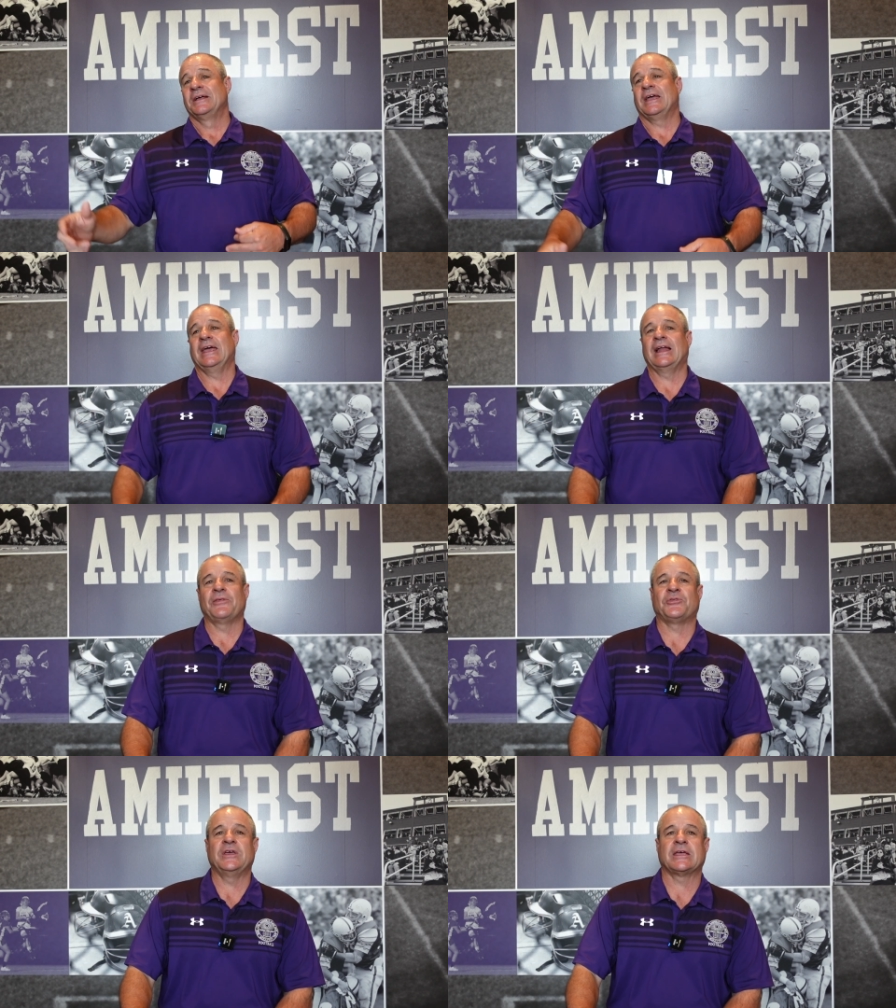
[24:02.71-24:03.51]
And I
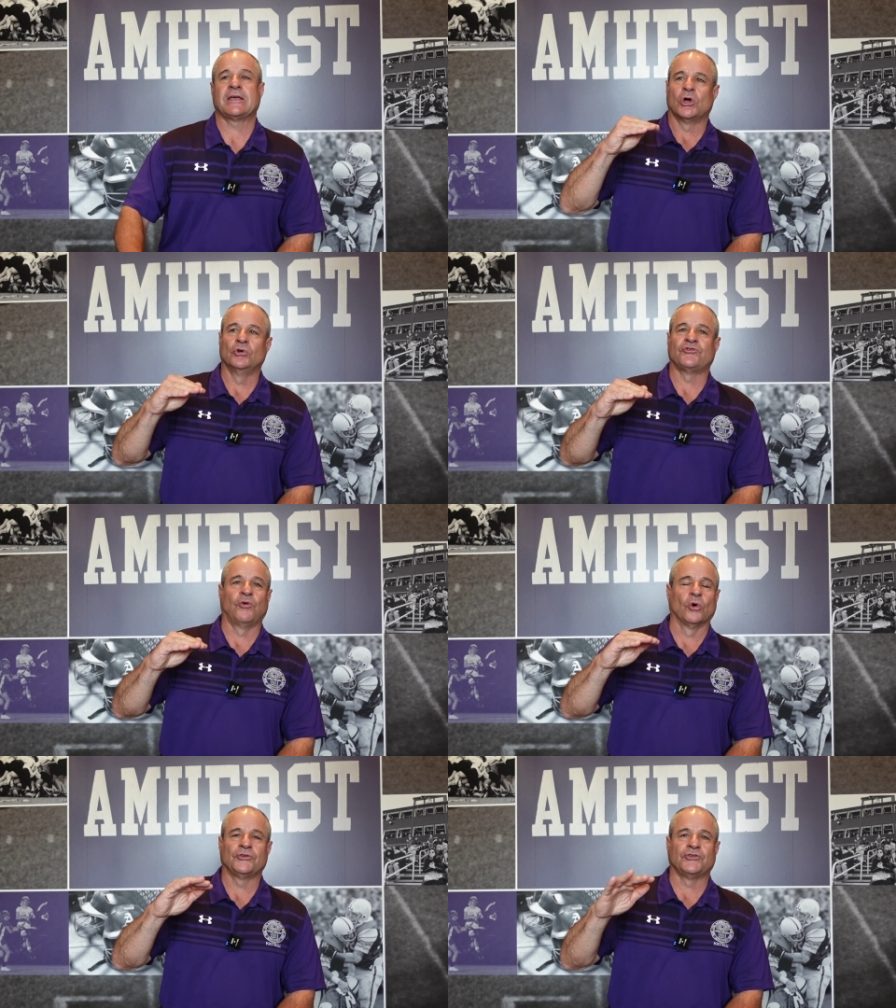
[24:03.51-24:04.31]
think Coach
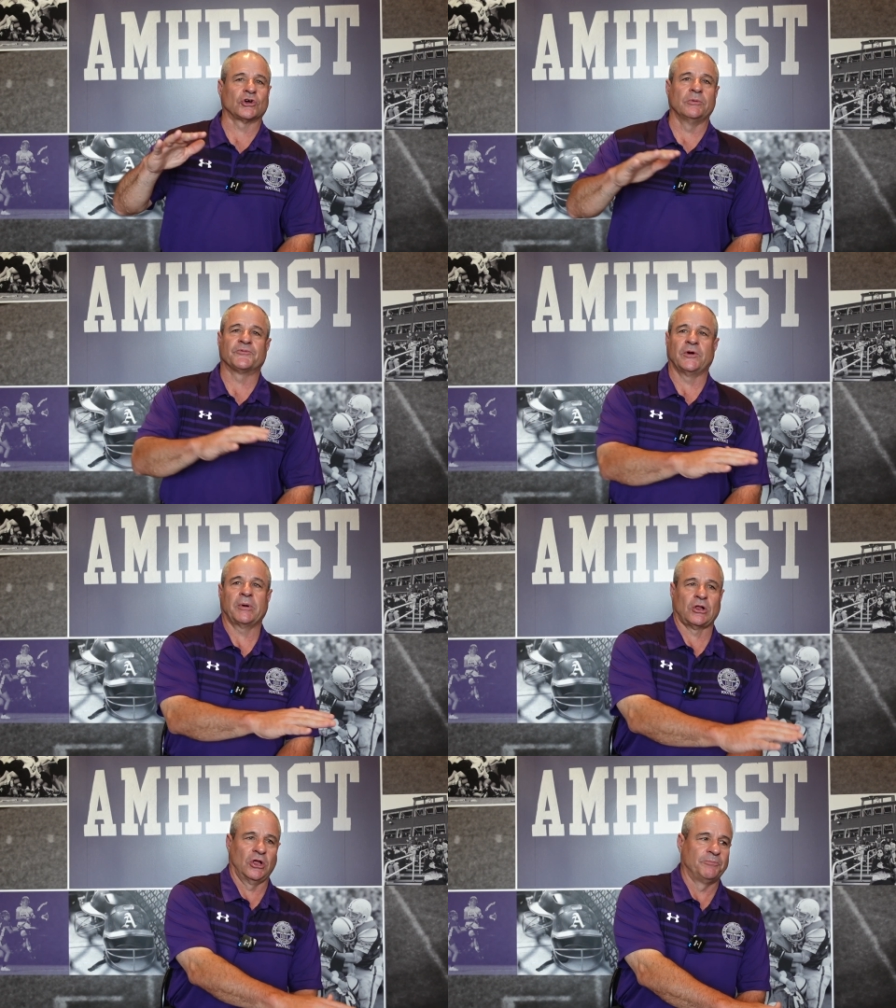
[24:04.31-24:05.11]
Ford took them from
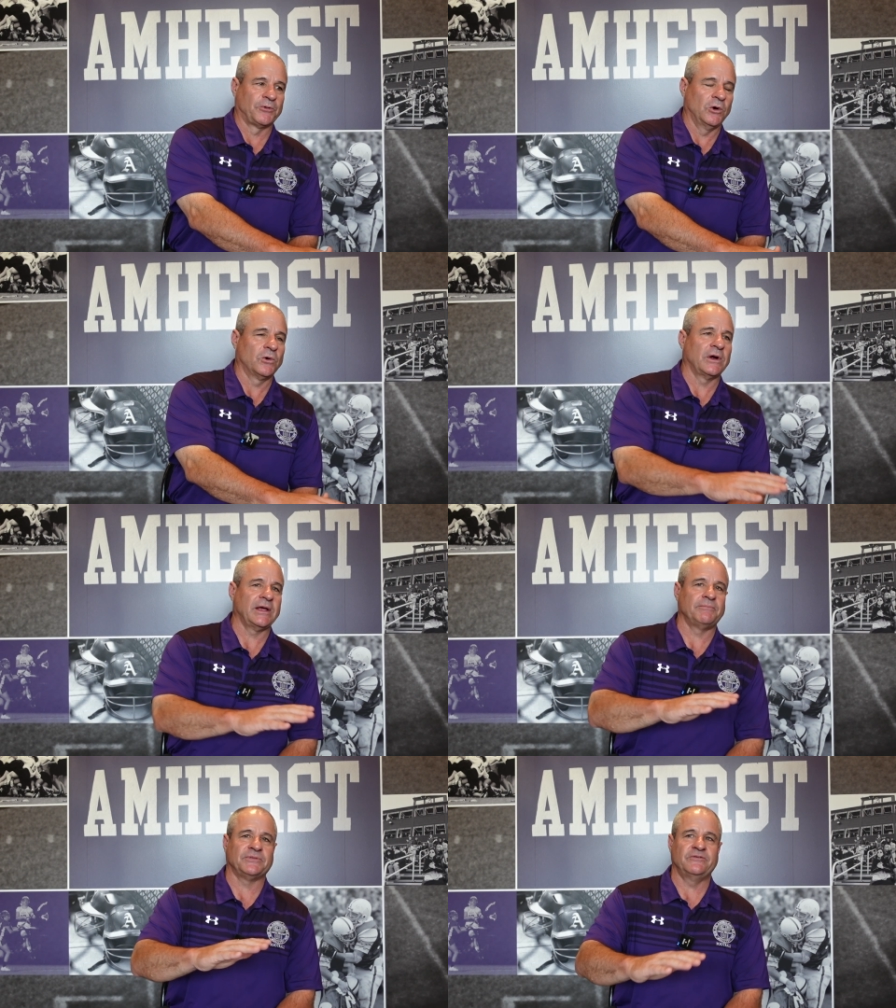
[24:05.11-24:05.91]
a club
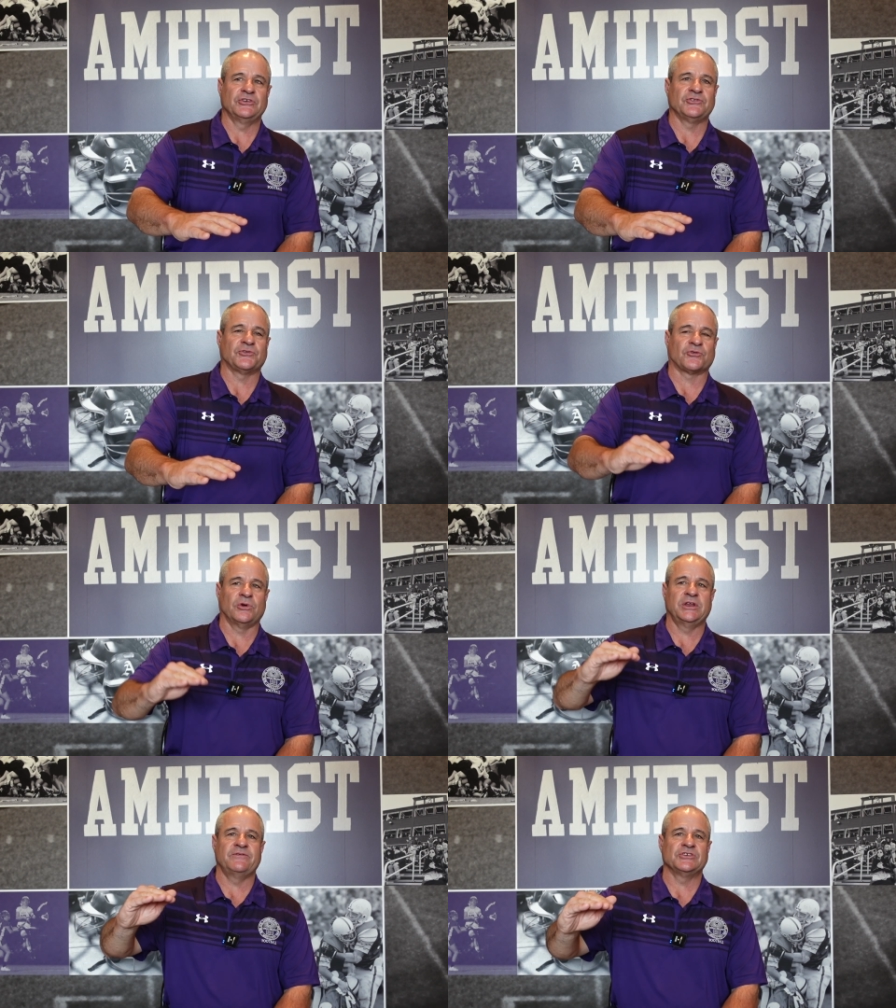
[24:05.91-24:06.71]
program, Division
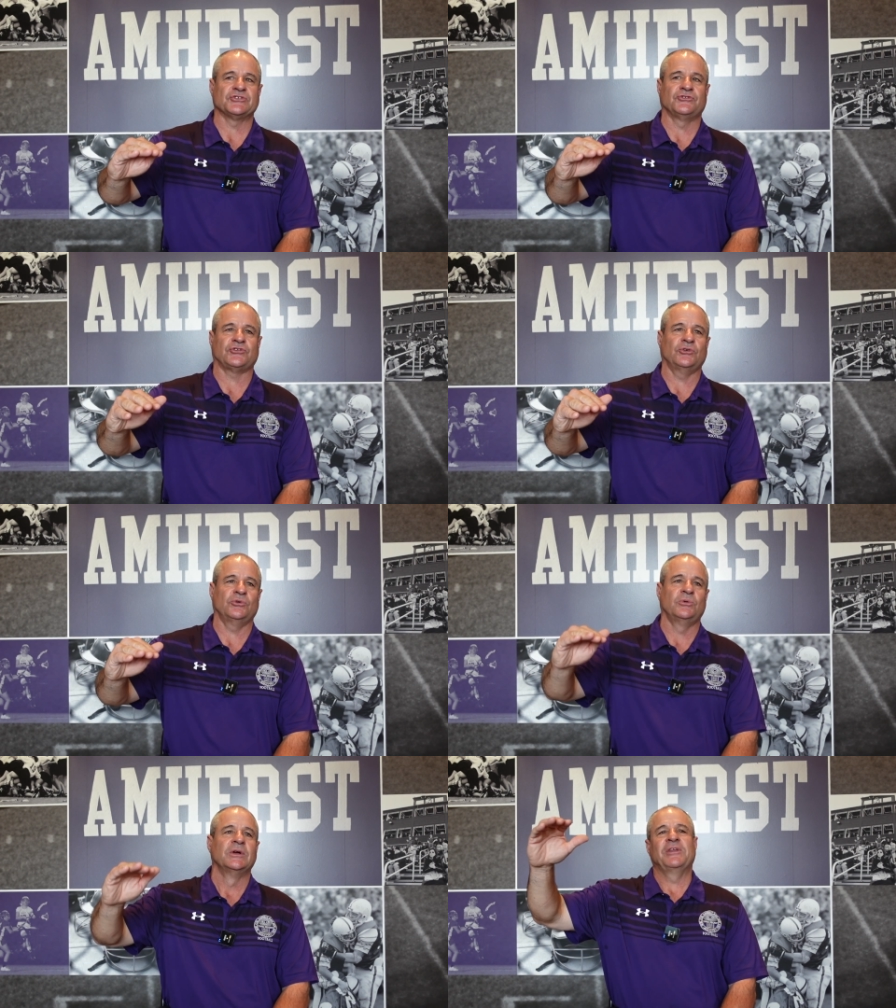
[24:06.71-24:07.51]
III, Division
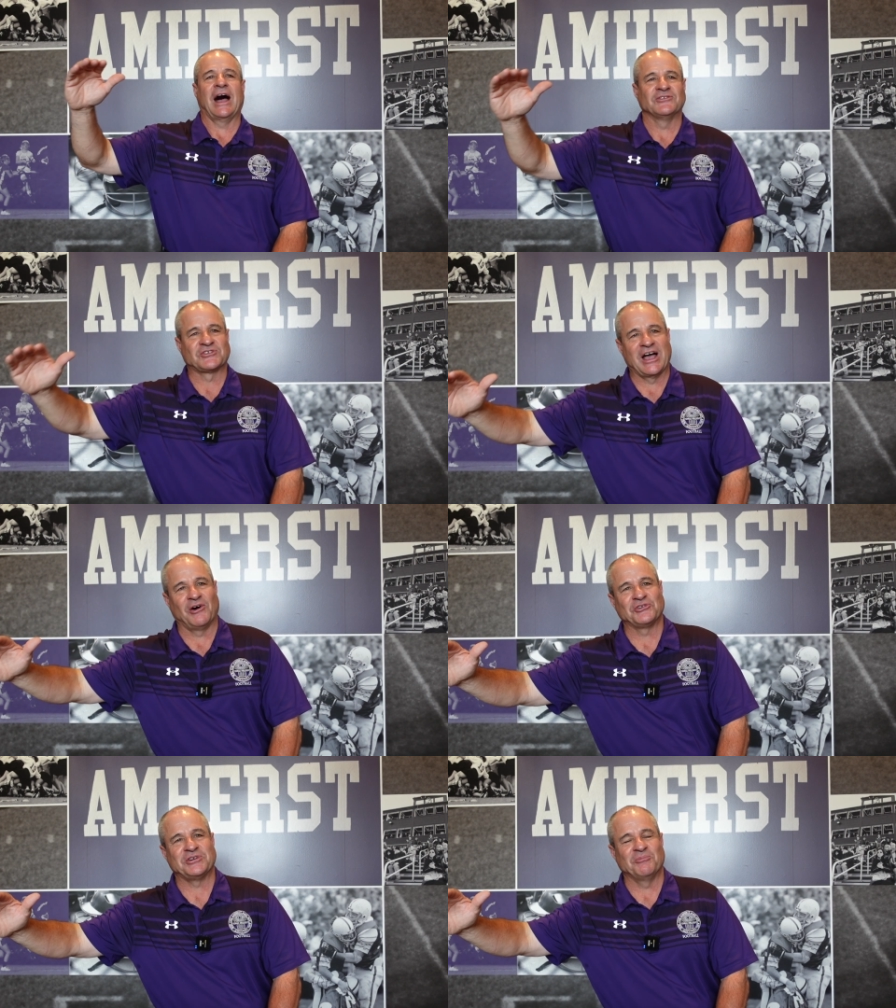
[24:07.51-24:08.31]
II,
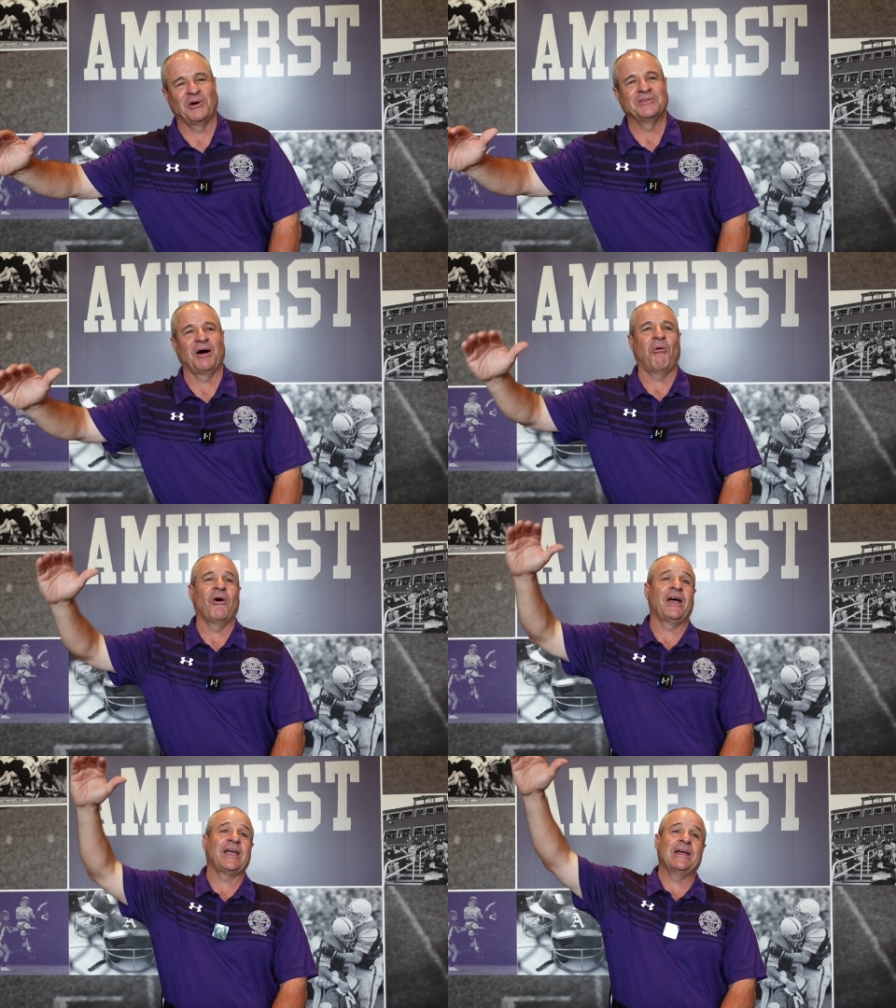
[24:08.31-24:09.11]
non-scholarship
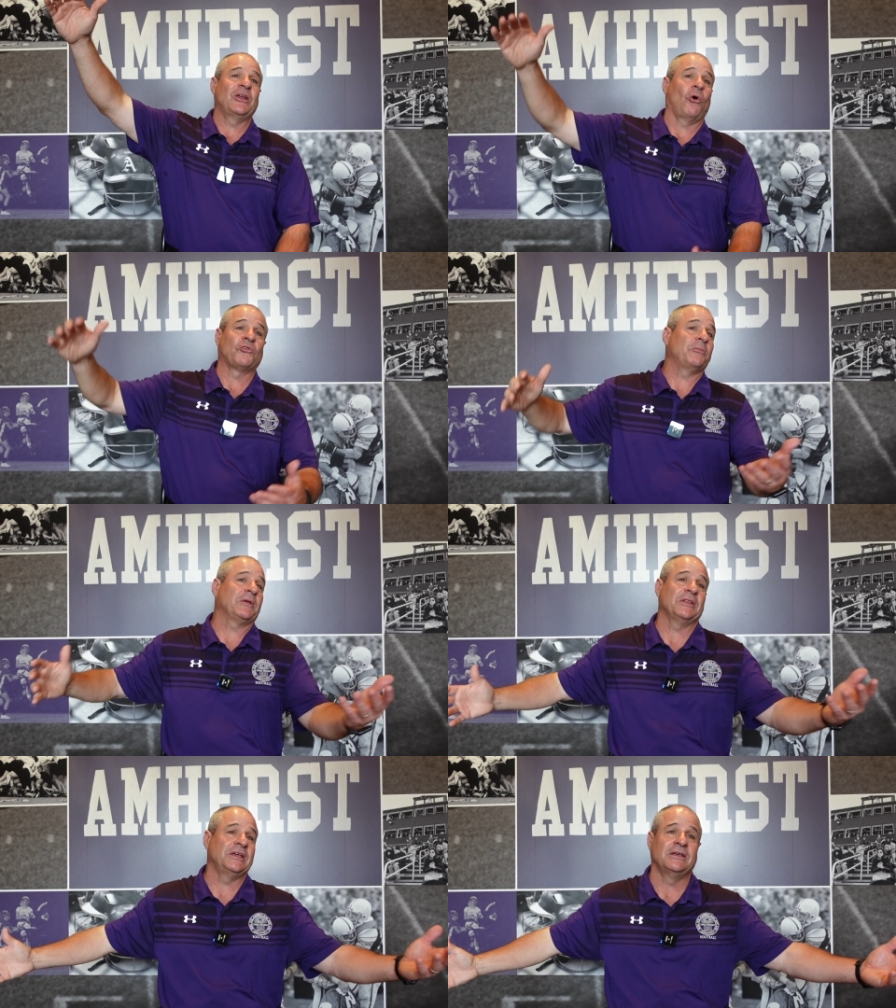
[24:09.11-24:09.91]
1AA, and then
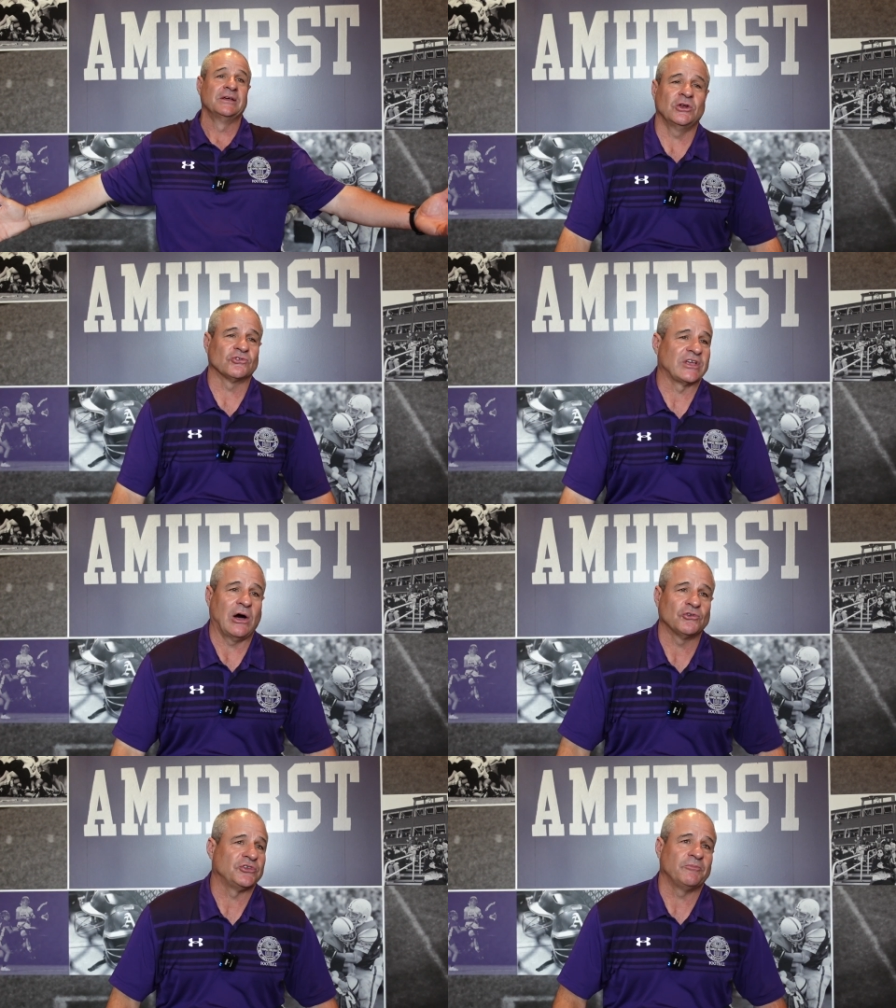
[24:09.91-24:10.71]
ultimately,
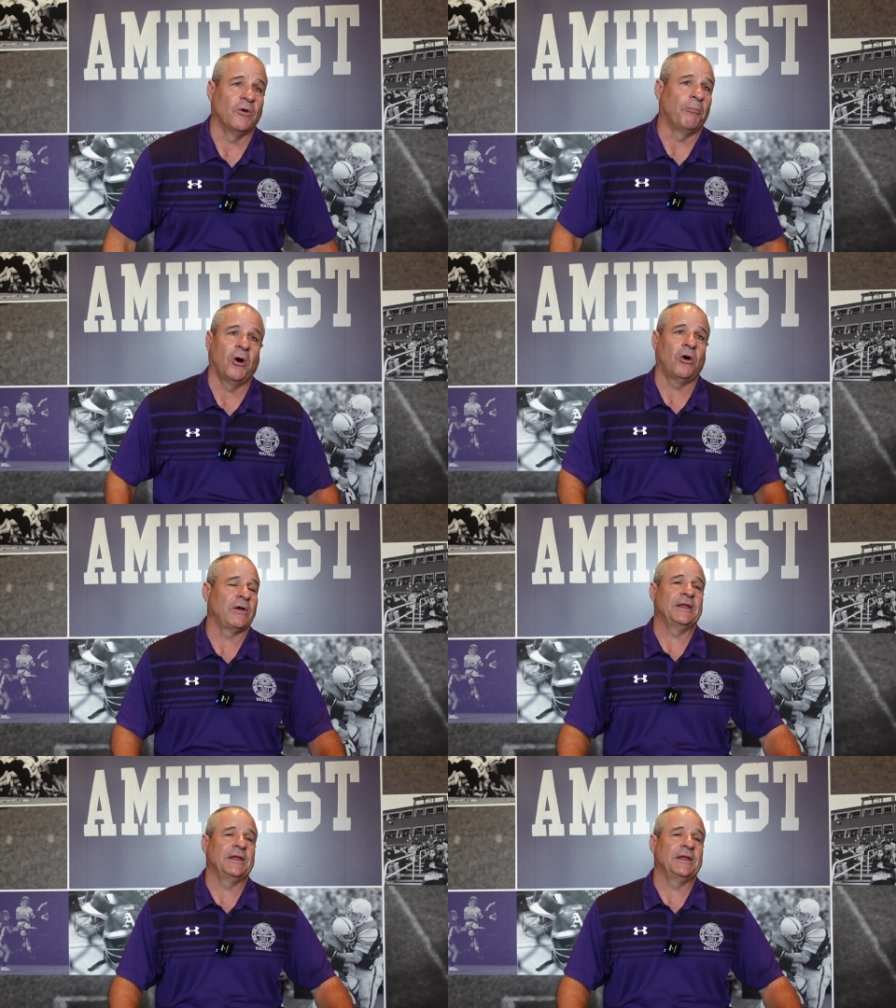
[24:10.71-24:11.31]
scholarship football.